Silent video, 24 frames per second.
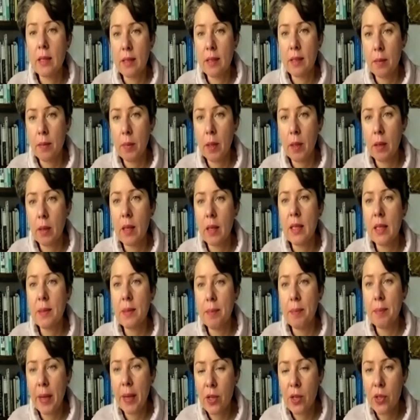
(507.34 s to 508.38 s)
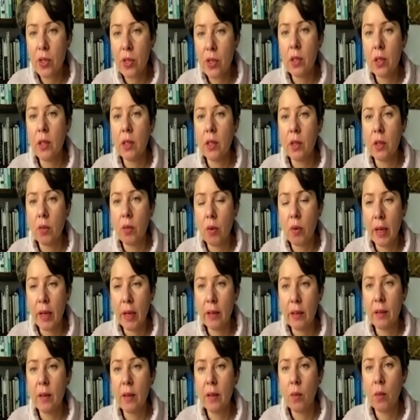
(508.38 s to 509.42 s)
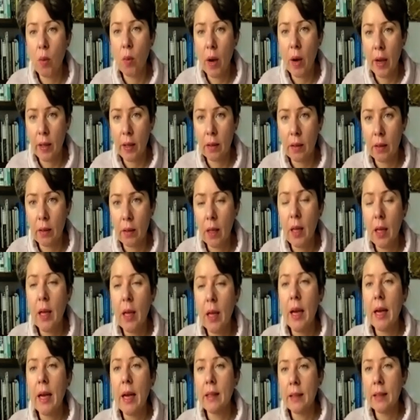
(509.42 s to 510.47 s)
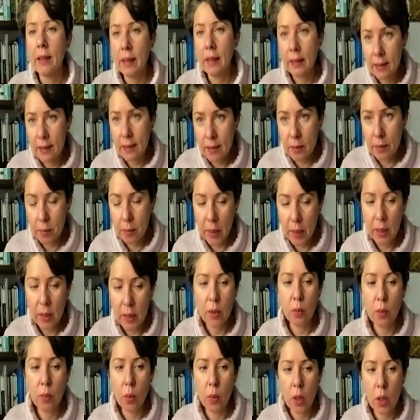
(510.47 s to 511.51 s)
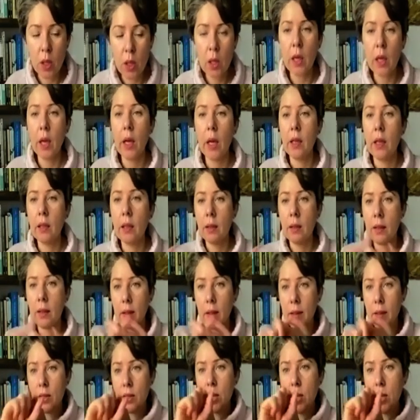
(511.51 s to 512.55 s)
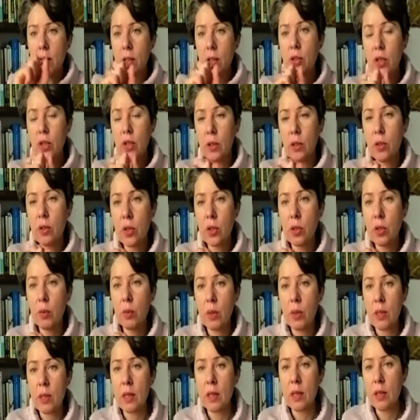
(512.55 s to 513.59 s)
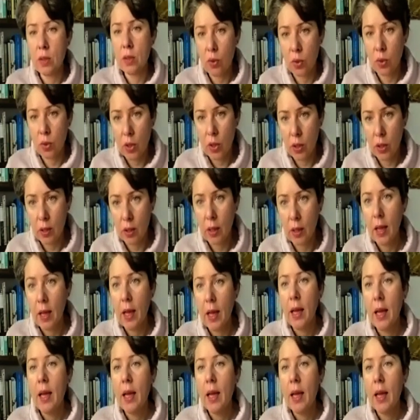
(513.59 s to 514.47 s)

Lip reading: histamine, especially red wine, and histamine work in tight junction with estrogen.